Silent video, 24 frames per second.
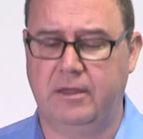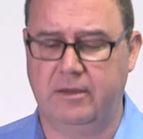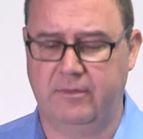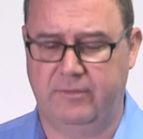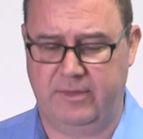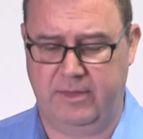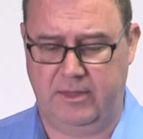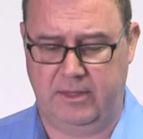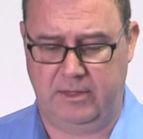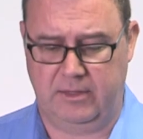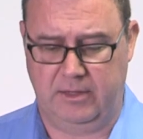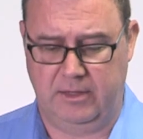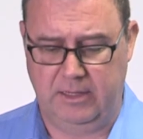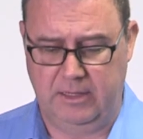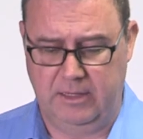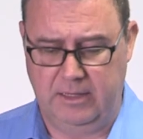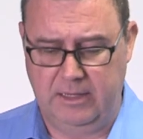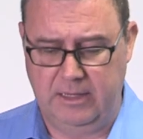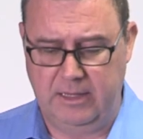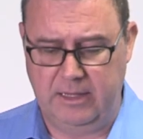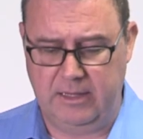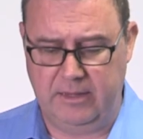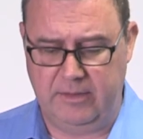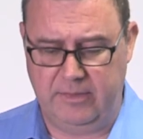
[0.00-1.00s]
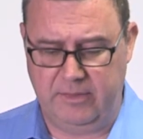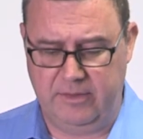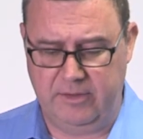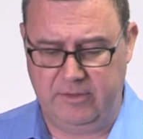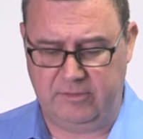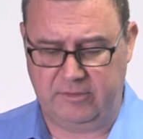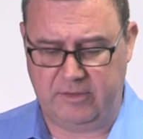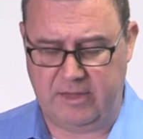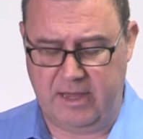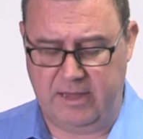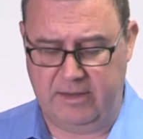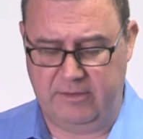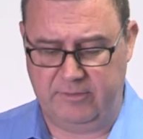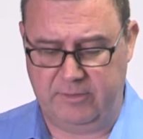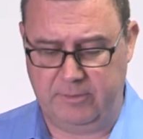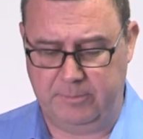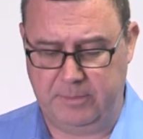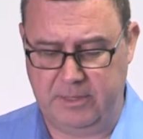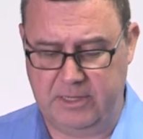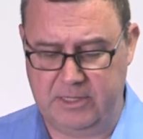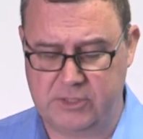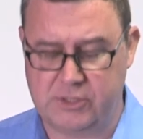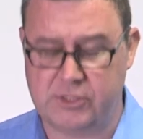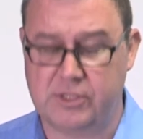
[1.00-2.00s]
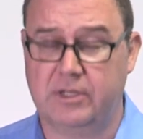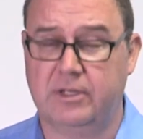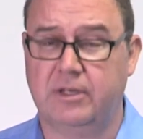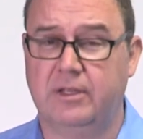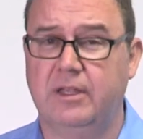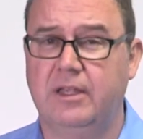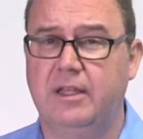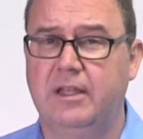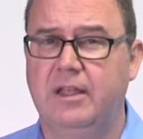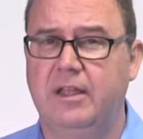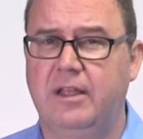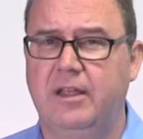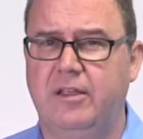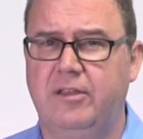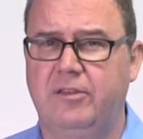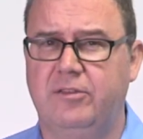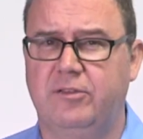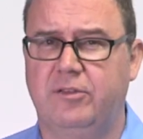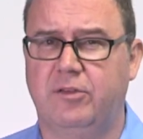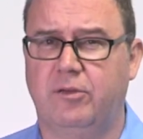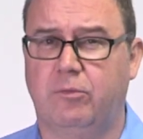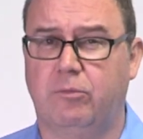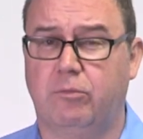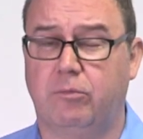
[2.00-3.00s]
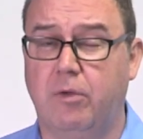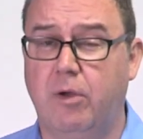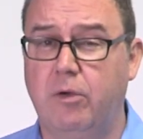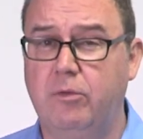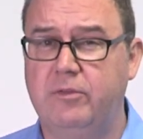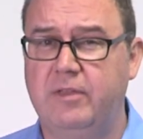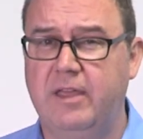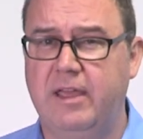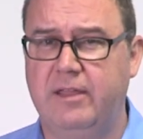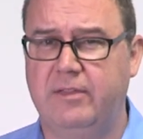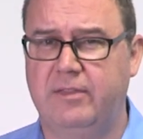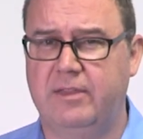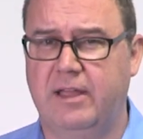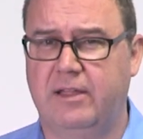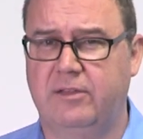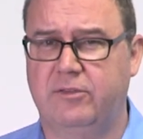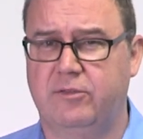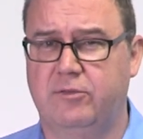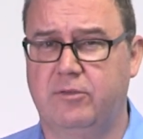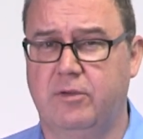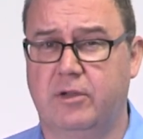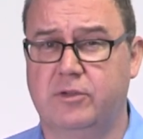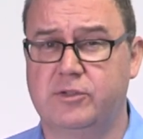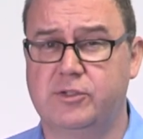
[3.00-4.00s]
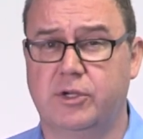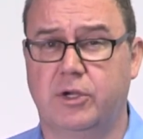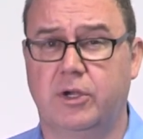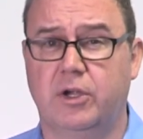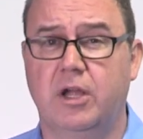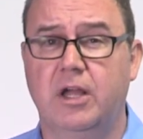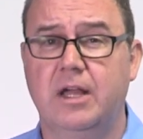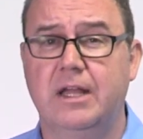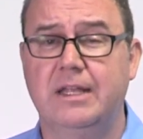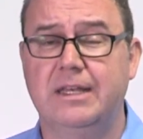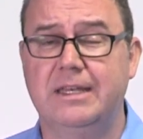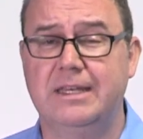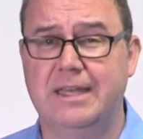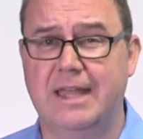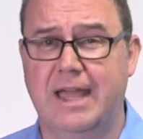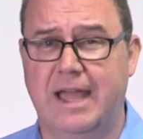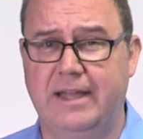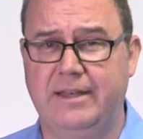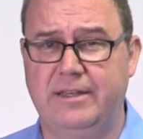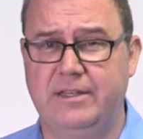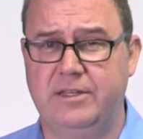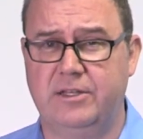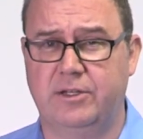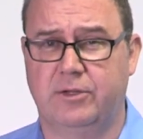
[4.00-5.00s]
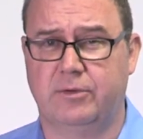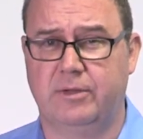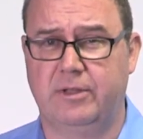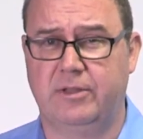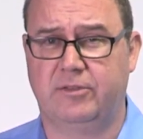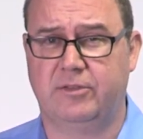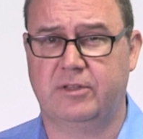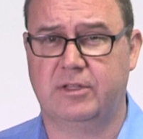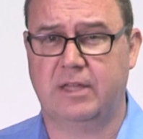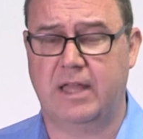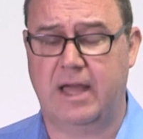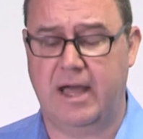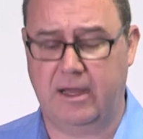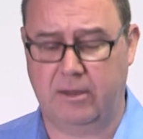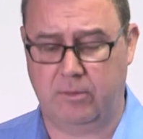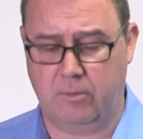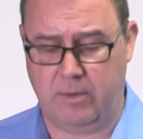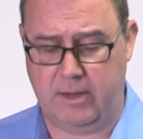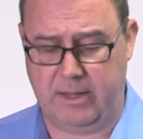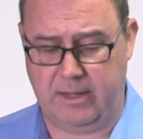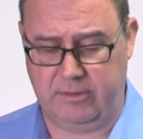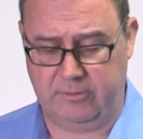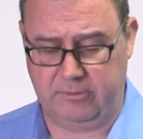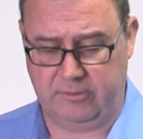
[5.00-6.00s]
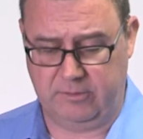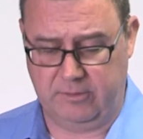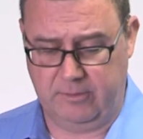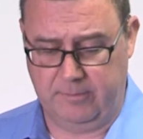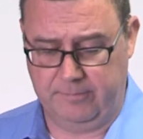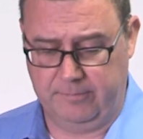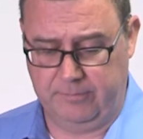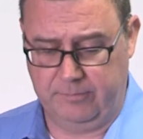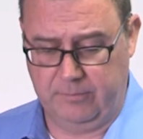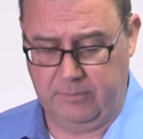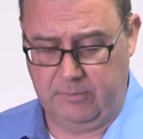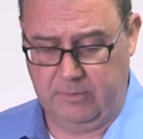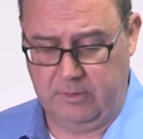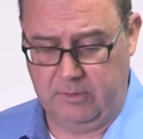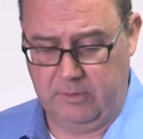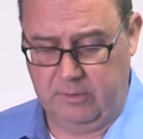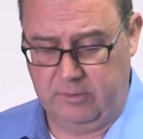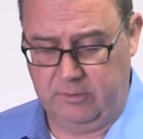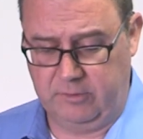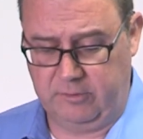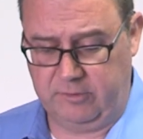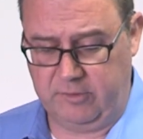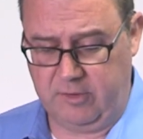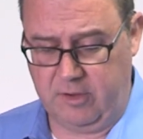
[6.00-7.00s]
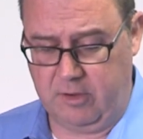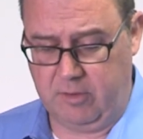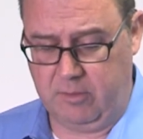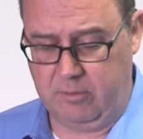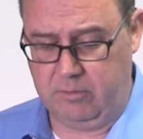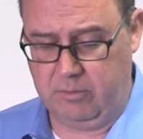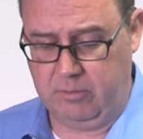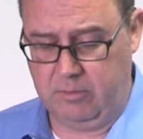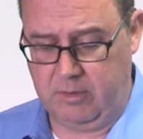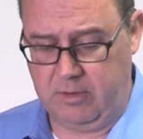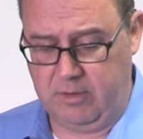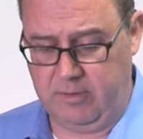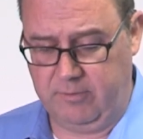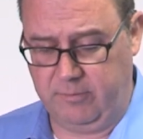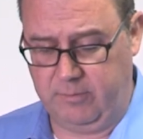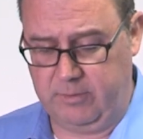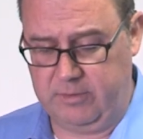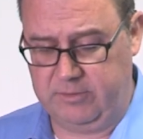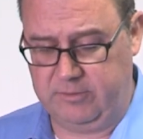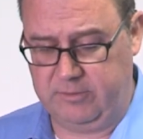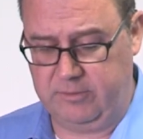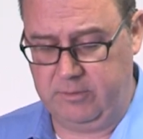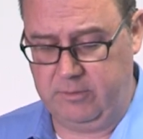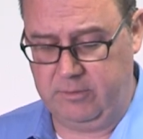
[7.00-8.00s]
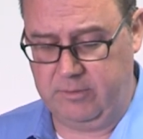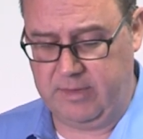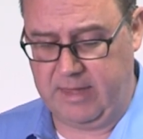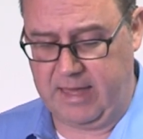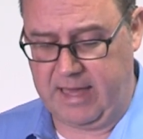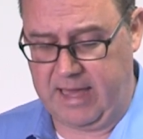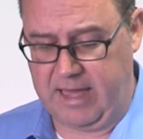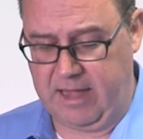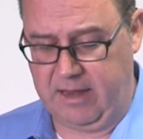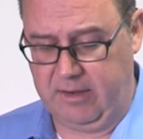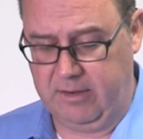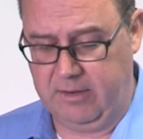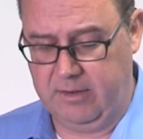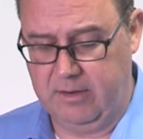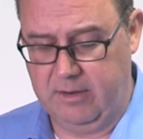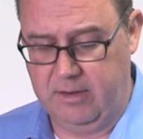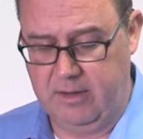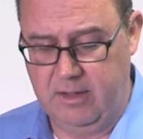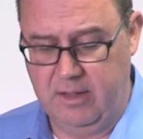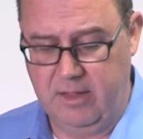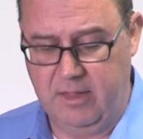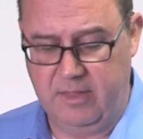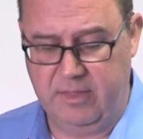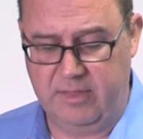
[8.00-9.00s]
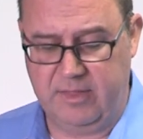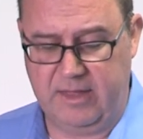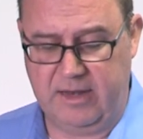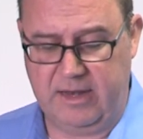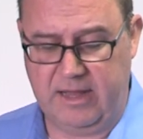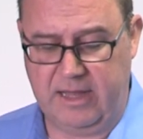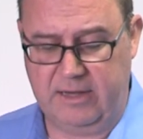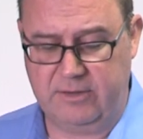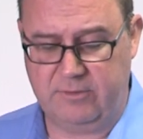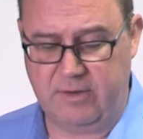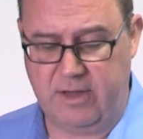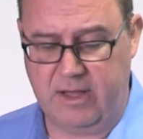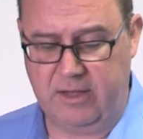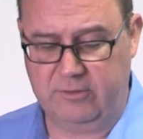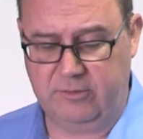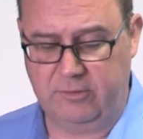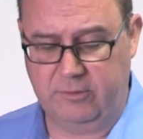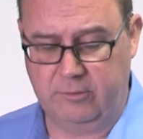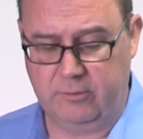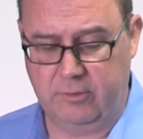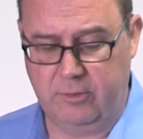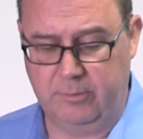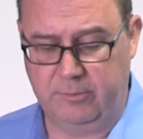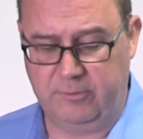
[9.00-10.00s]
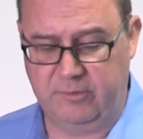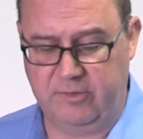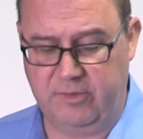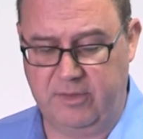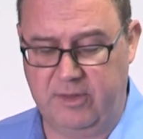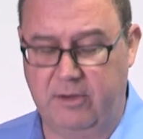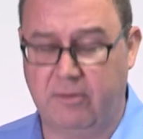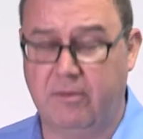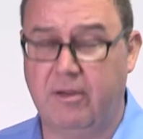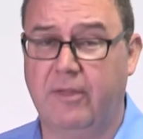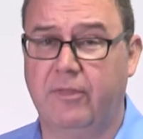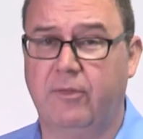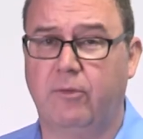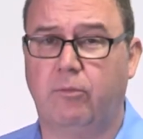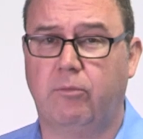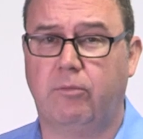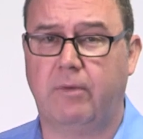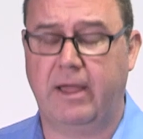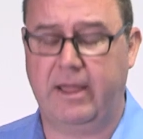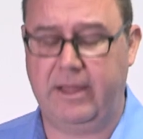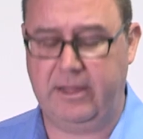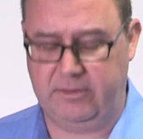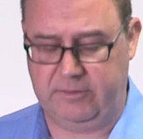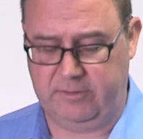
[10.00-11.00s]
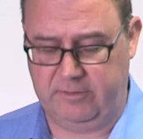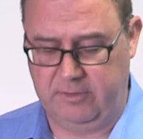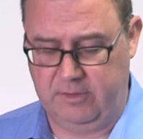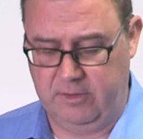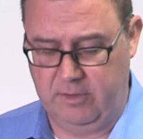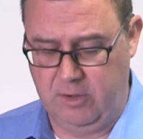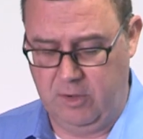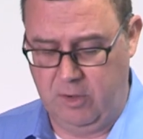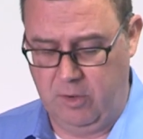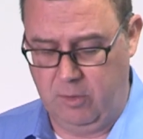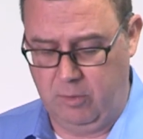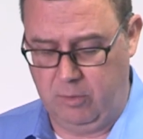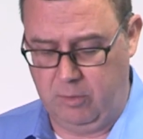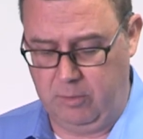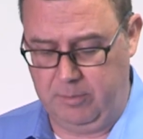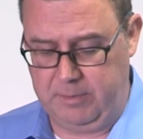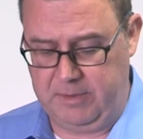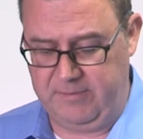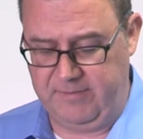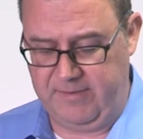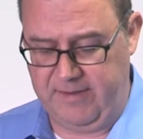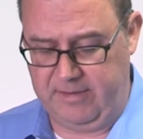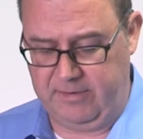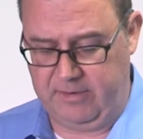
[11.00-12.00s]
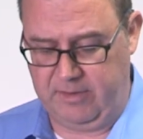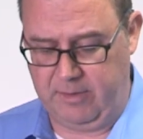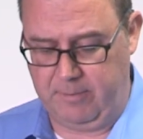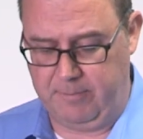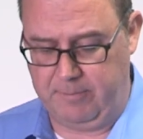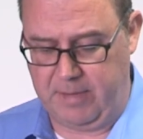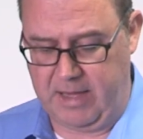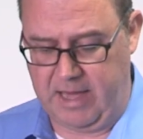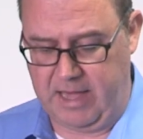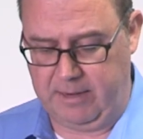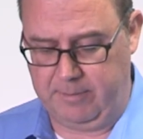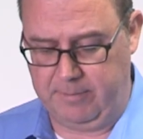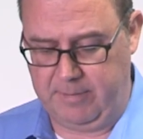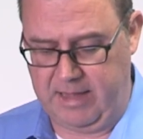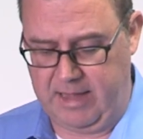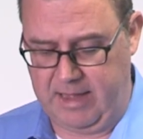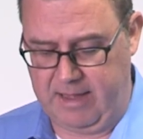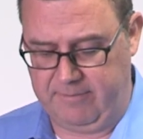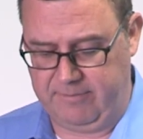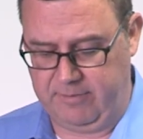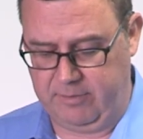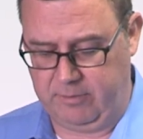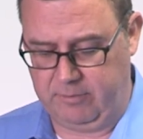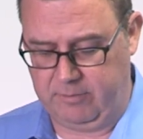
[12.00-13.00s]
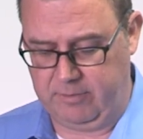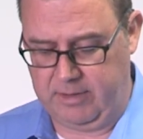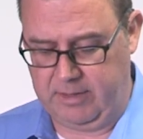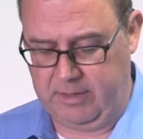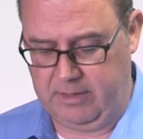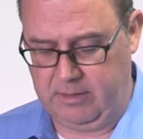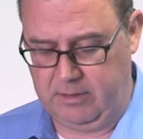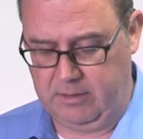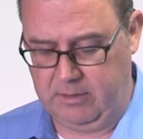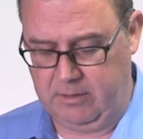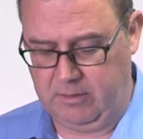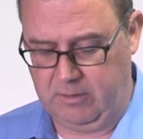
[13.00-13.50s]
of it in this kind of depiction is to rotate that structure 90 degrees clockwise. So if we do that, then hydroxyl groups that are on the right will be found on the bottom half of the ring,